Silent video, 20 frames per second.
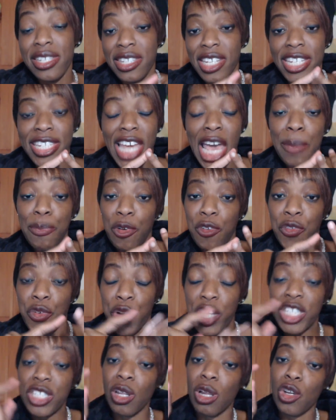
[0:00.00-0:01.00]
is the type of
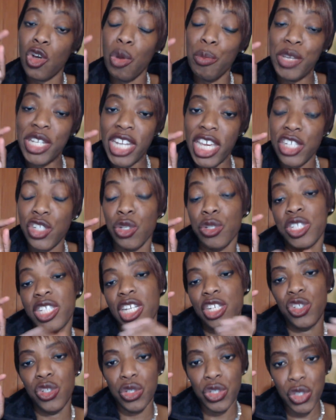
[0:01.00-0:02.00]
crystal combinations
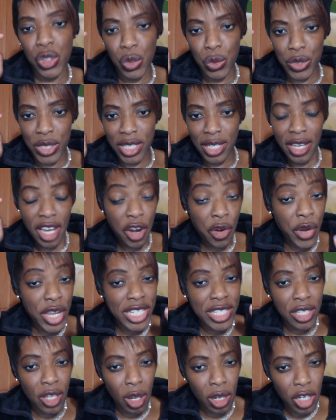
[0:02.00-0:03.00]
that you use.
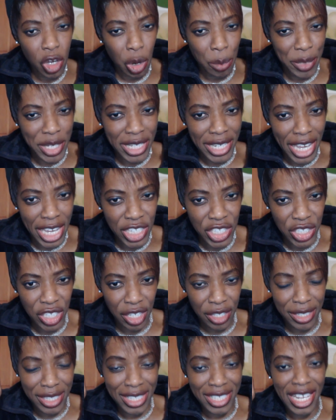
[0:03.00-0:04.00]
Crystal
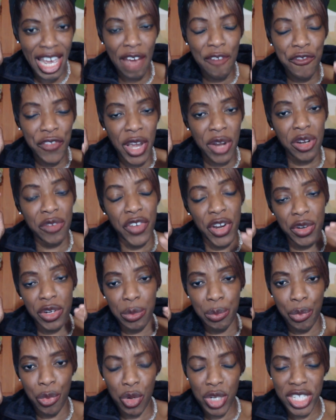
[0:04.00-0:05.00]
combinations are very,
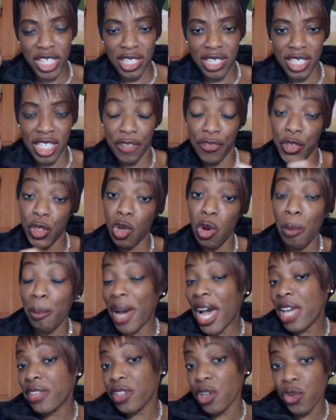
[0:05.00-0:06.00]
very important. If you
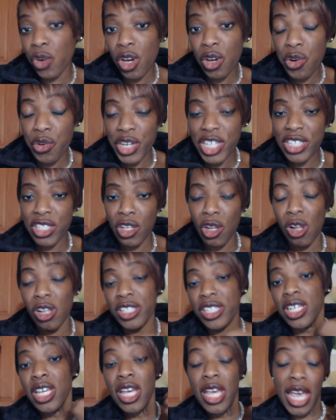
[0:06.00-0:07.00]
combine the wrong
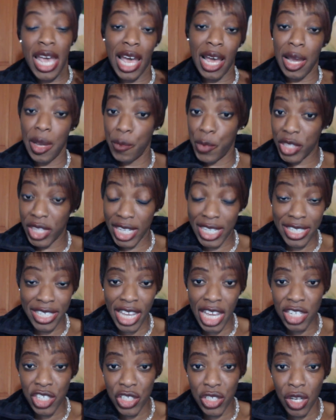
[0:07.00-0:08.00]
crystals with the
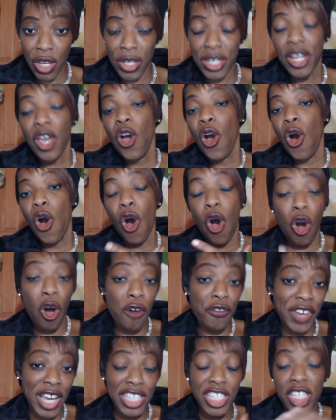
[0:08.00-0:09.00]
intention
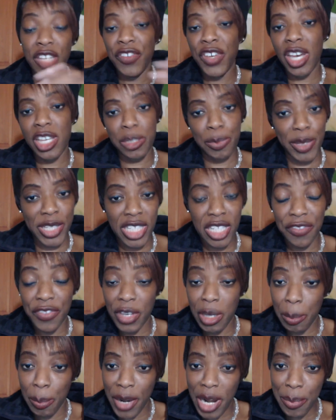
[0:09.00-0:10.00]
of achieving a
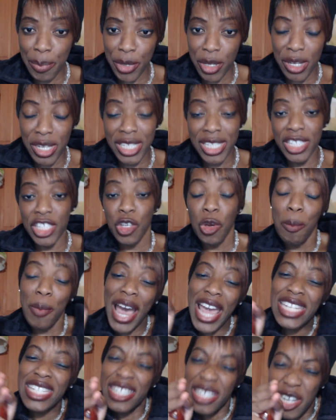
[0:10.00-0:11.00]
specific purpose, you
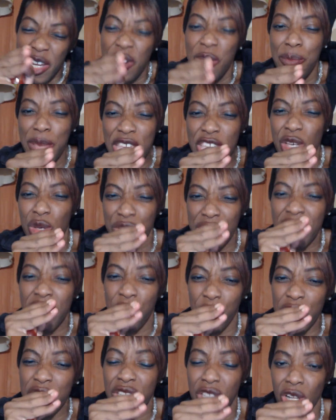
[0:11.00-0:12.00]
might be
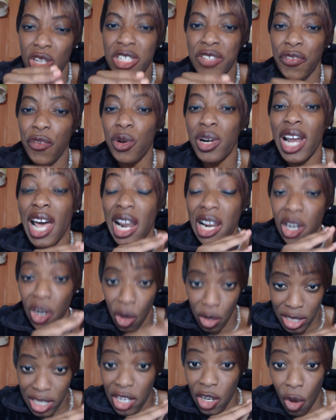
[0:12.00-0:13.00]
using crystals for a
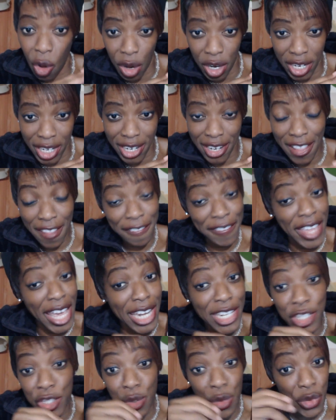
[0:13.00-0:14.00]
lot longer
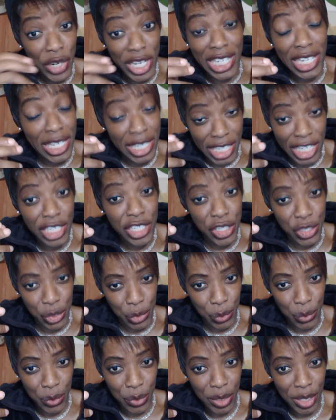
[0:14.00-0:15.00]
than you really need
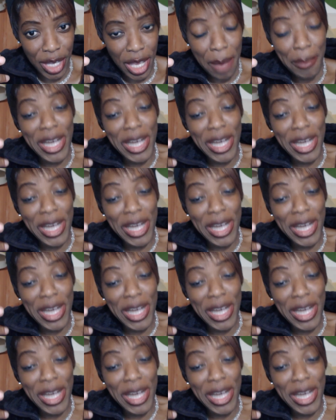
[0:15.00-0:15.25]
to.